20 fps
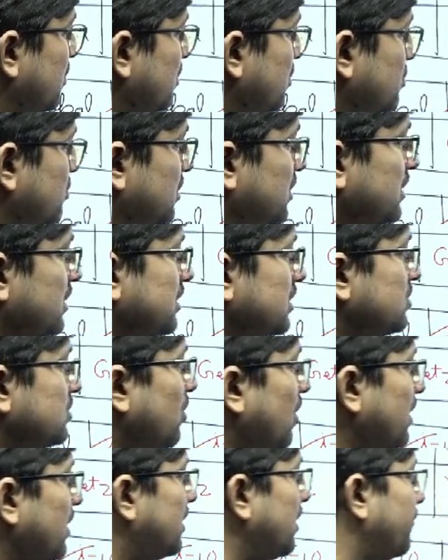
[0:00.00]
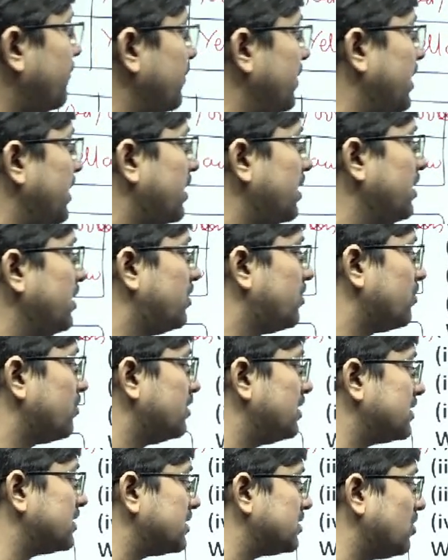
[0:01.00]
So this is not definitely true.
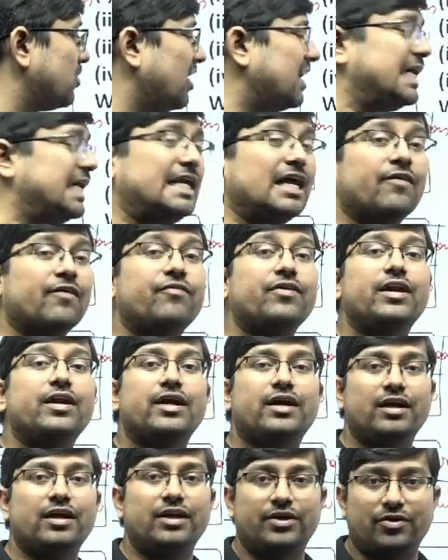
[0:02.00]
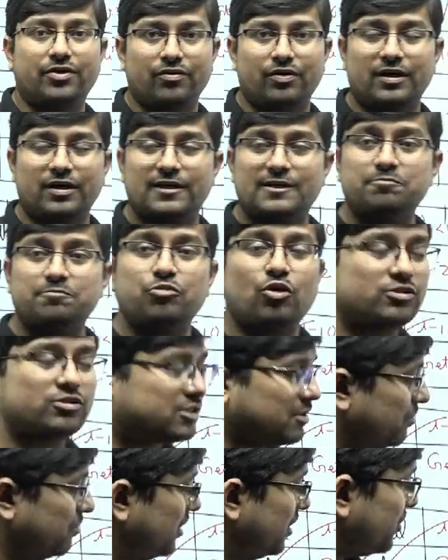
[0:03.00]
This is not definitely true. It is
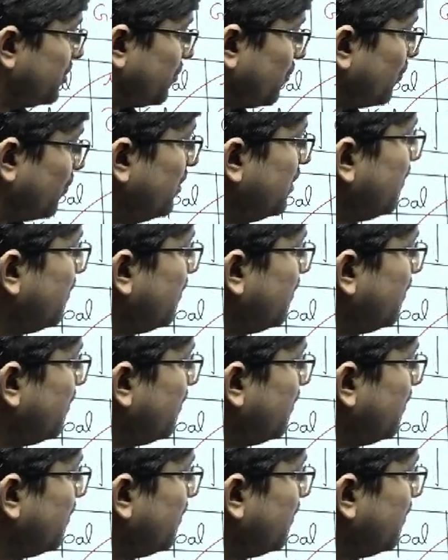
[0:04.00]
possibly true.